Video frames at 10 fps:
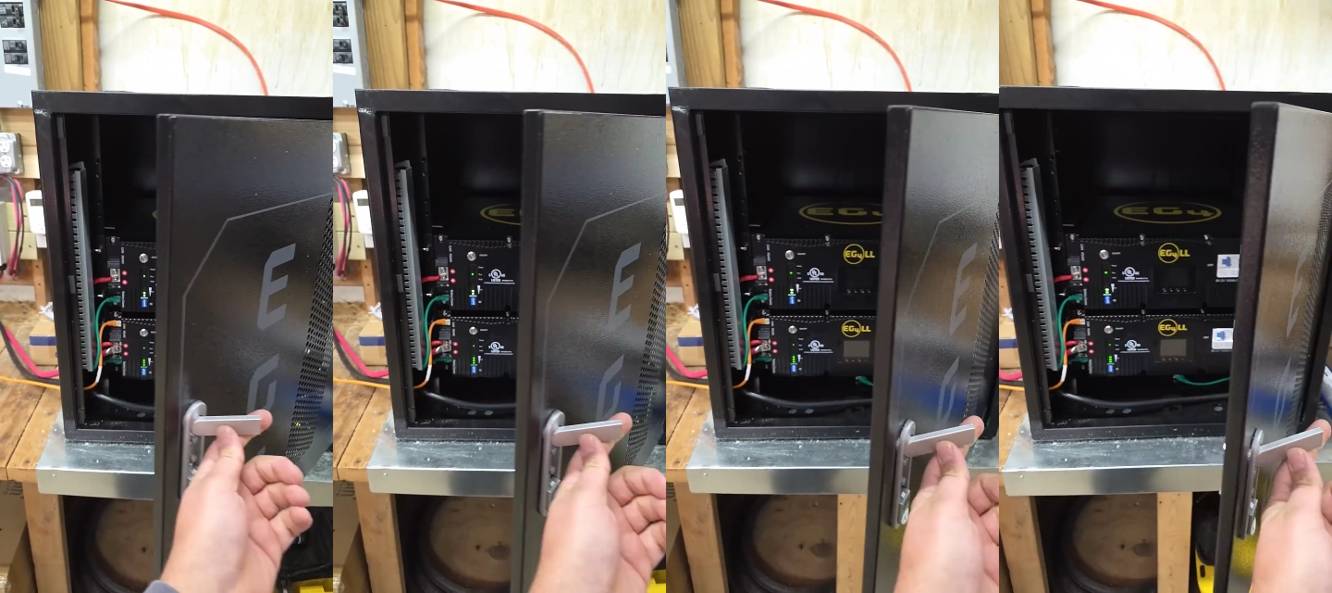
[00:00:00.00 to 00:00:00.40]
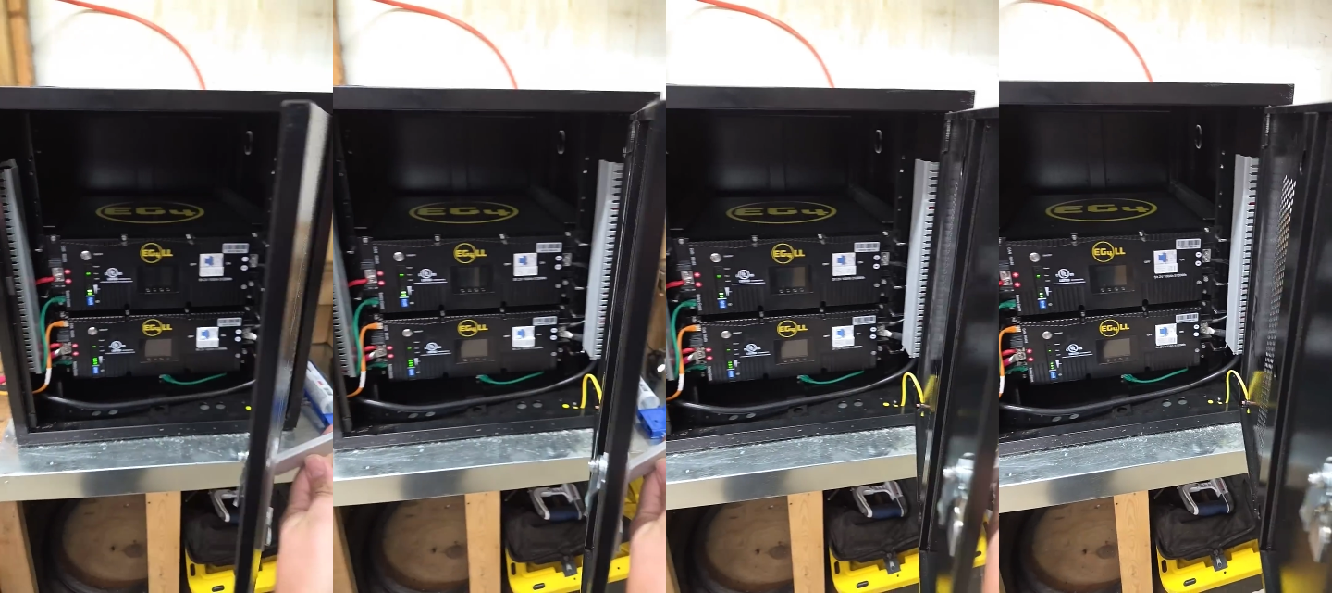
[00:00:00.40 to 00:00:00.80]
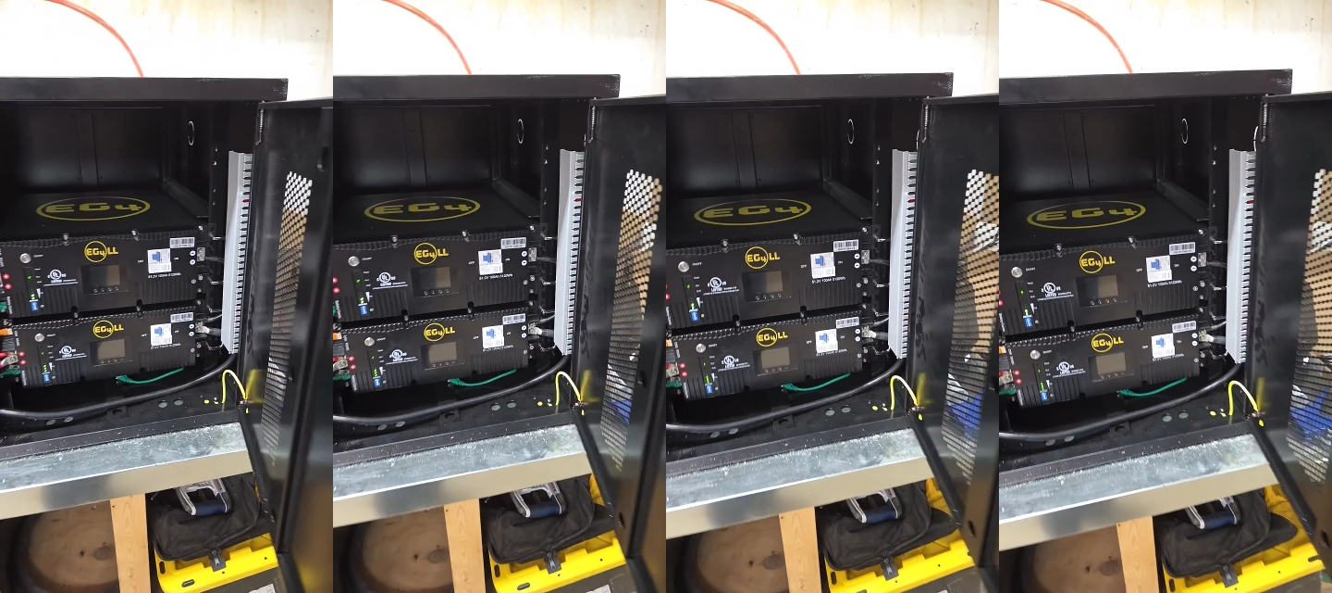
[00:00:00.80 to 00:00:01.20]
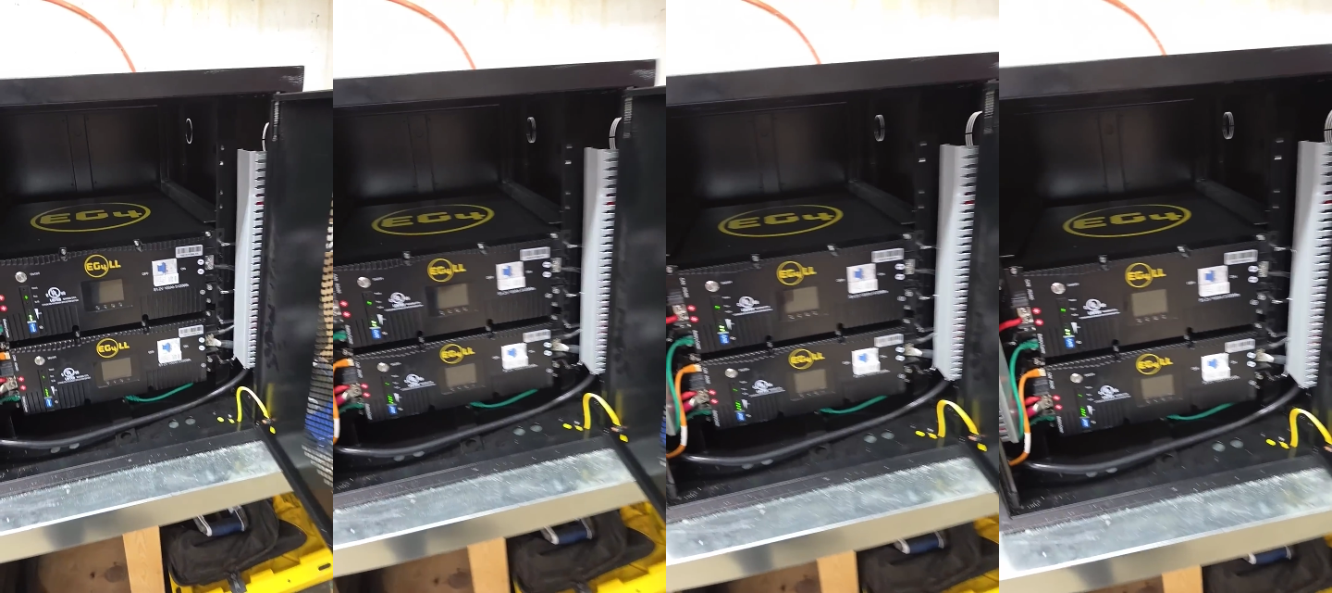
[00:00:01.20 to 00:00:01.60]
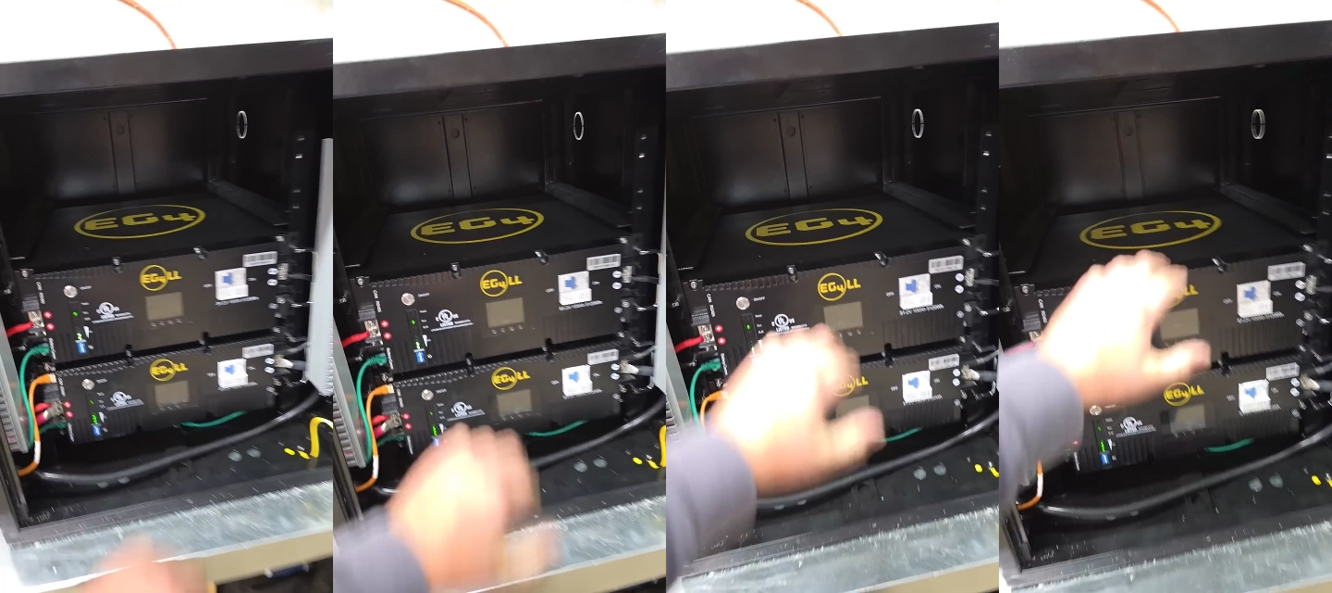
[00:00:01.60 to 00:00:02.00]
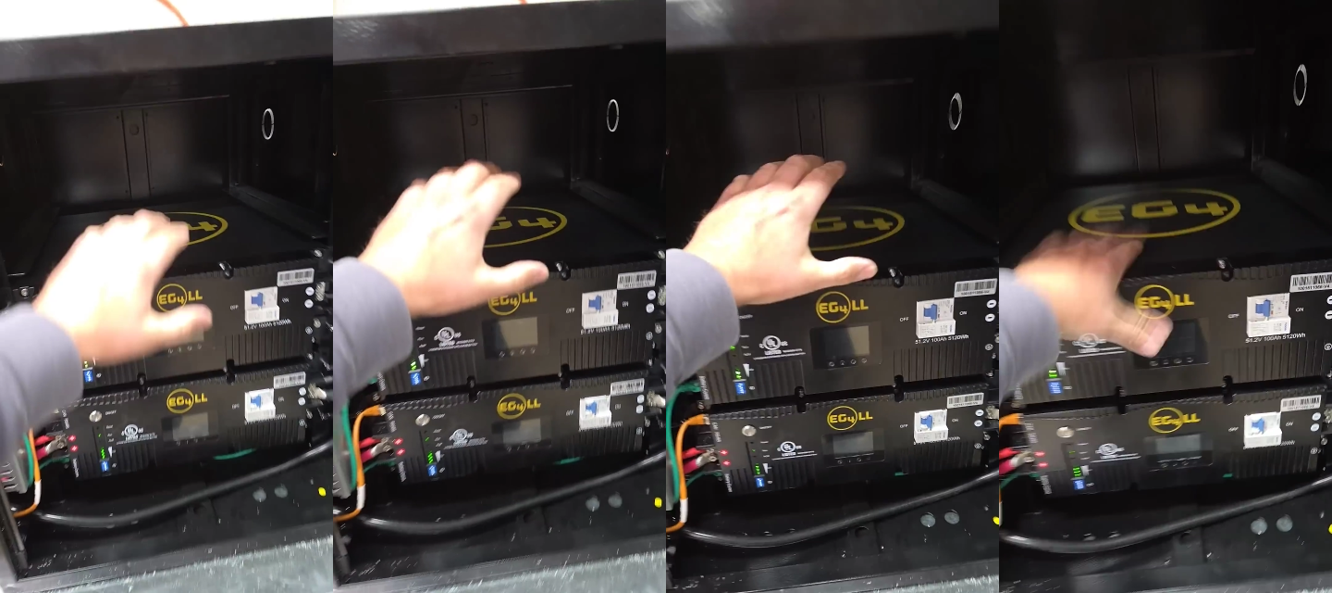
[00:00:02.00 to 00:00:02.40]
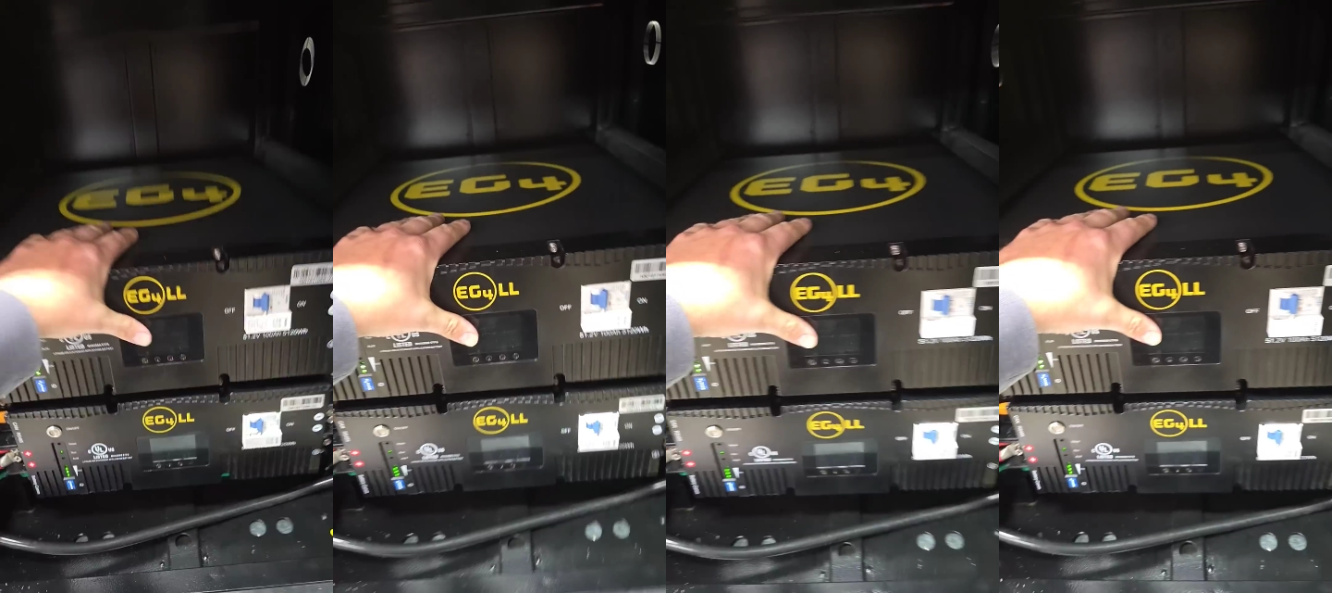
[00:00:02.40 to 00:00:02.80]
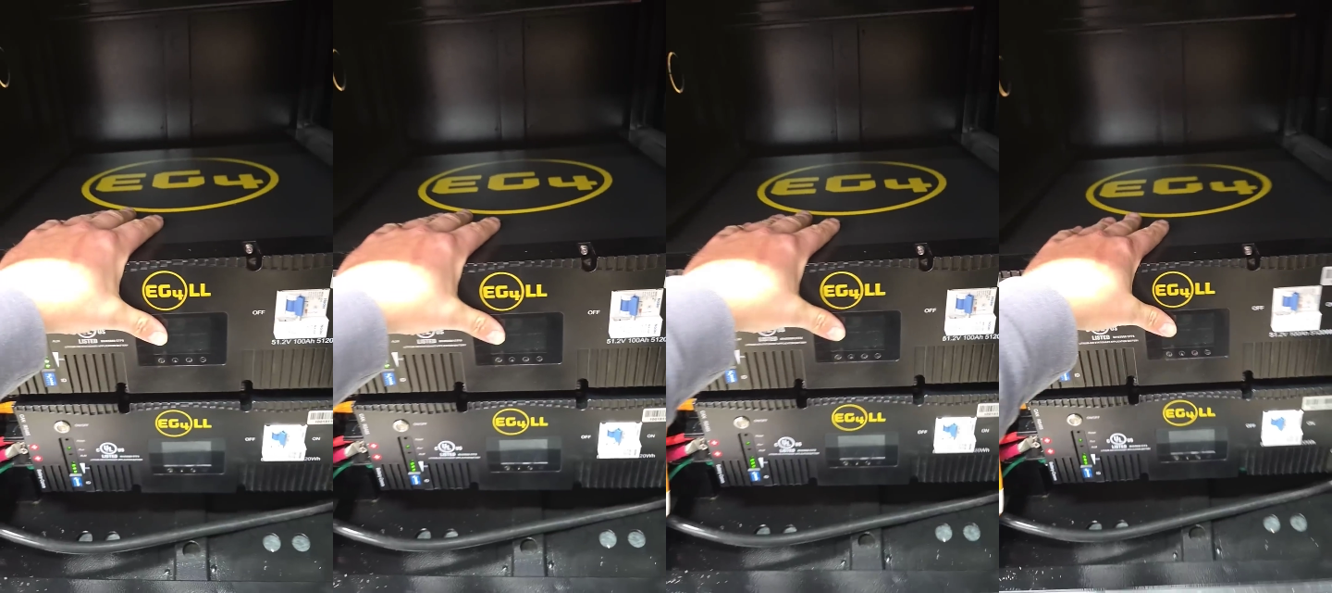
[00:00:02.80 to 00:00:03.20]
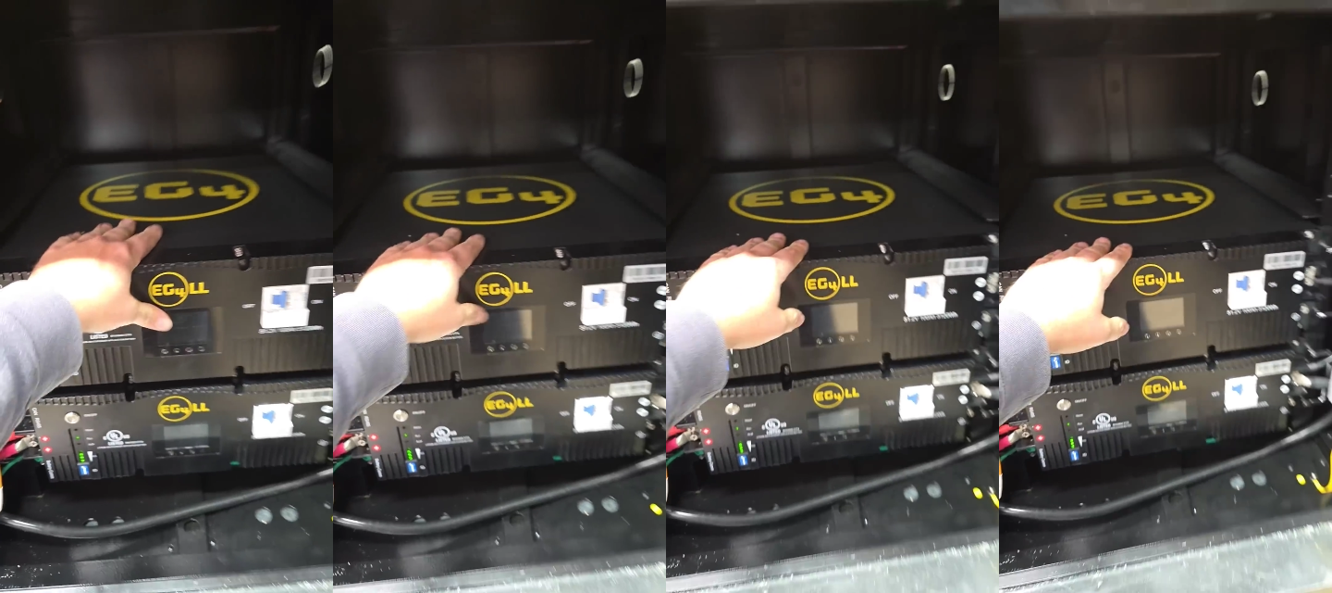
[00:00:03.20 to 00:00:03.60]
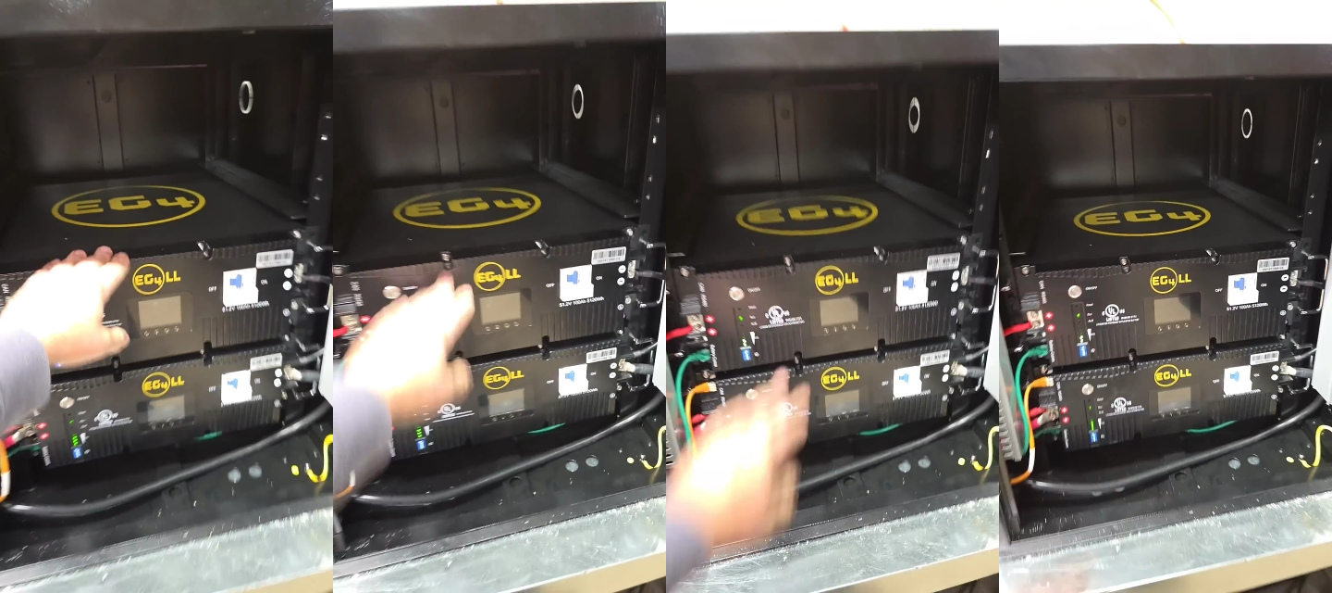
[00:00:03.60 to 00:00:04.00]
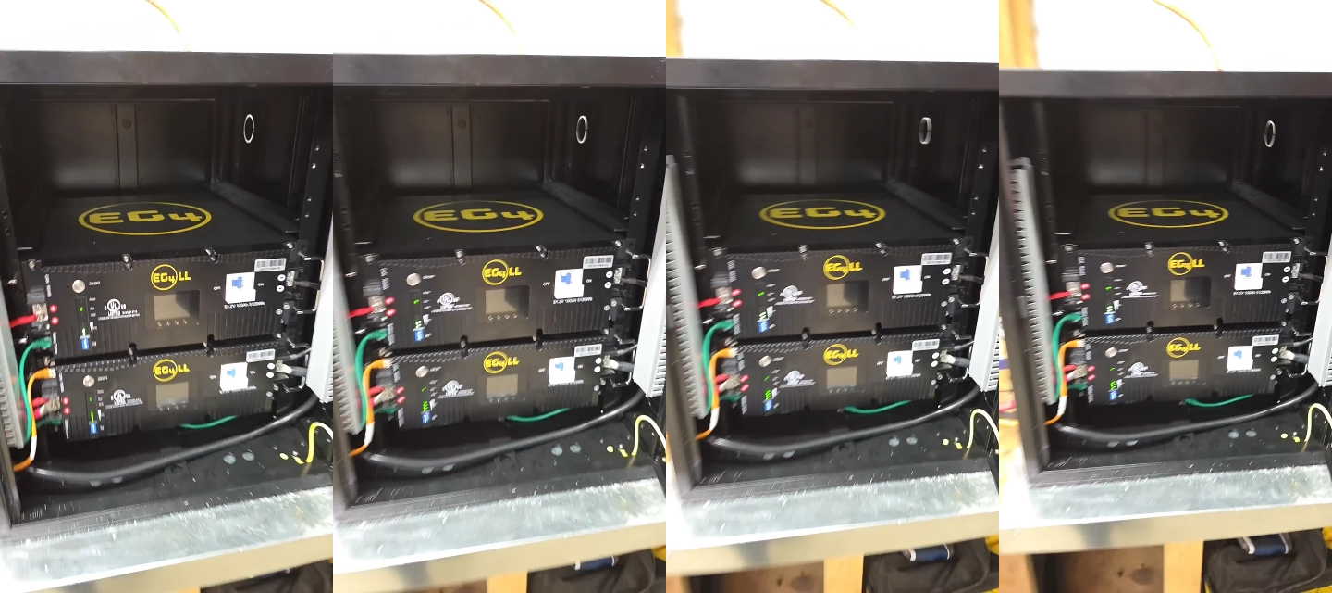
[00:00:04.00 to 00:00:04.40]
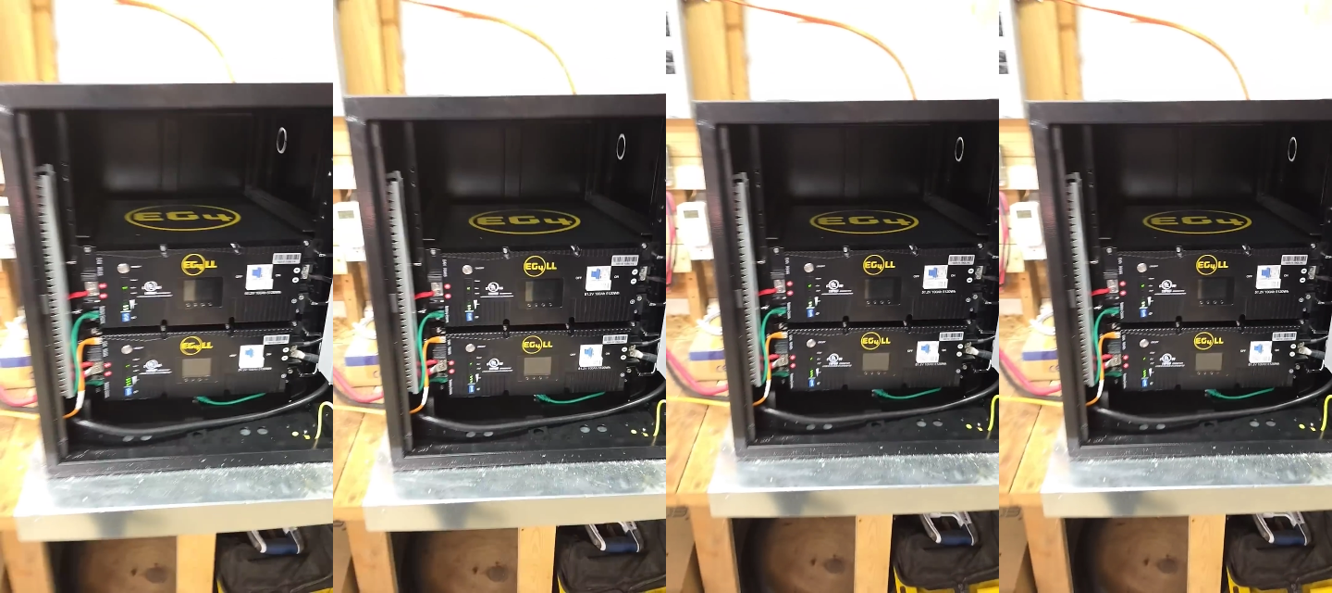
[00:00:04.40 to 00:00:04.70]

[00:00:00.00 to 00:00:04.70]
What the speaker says: (no speaker visible)